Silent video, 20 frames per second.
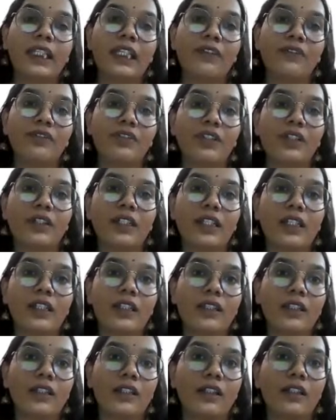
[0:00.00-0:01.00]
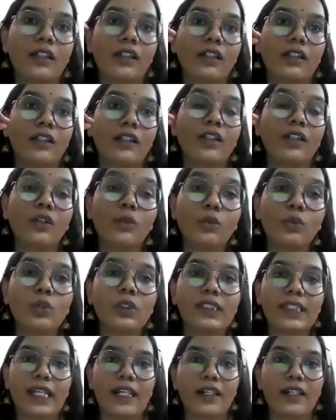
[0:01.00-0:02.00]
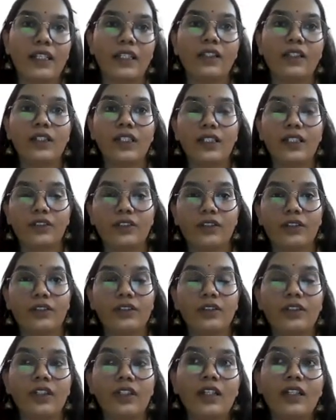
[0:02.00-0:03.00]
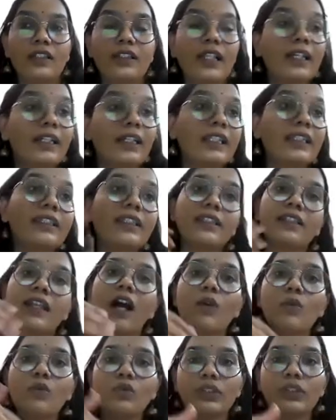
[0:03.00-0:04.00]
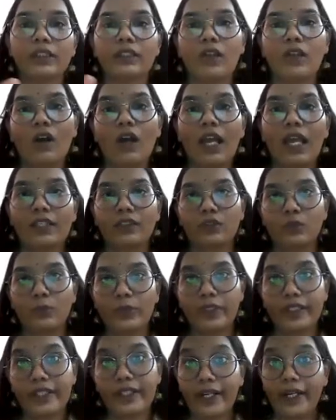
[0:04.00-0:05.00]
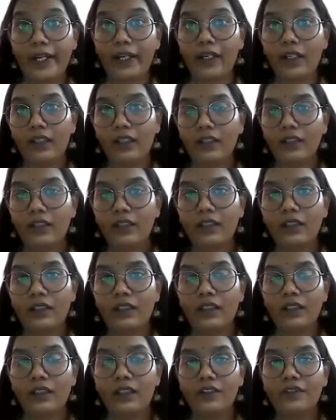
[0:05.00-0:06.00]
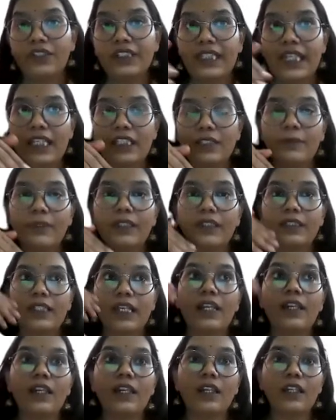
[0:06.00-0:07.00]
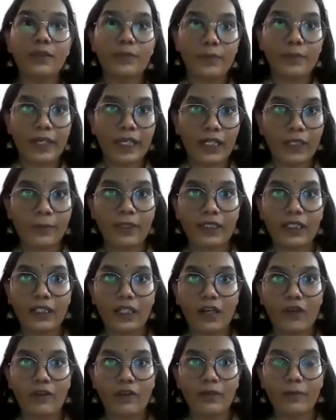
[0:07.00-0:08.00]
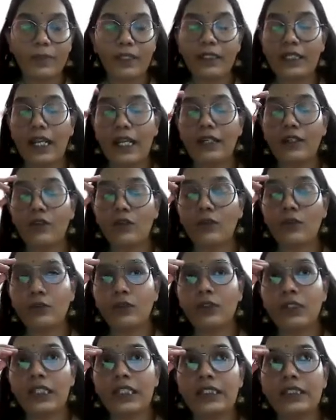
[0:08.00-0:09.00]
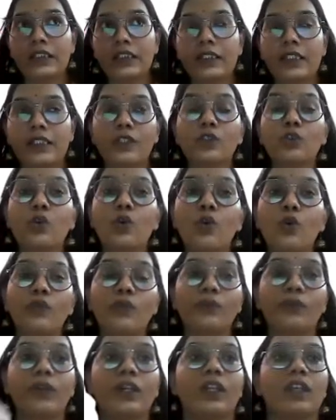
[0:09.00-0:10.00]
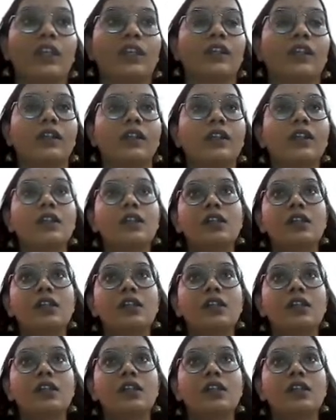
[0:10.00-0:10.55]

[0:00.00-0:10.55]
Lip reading: gave certain rules and regulations, that this is how the law has to be read, which has been generally made by the government. And also there's a scope for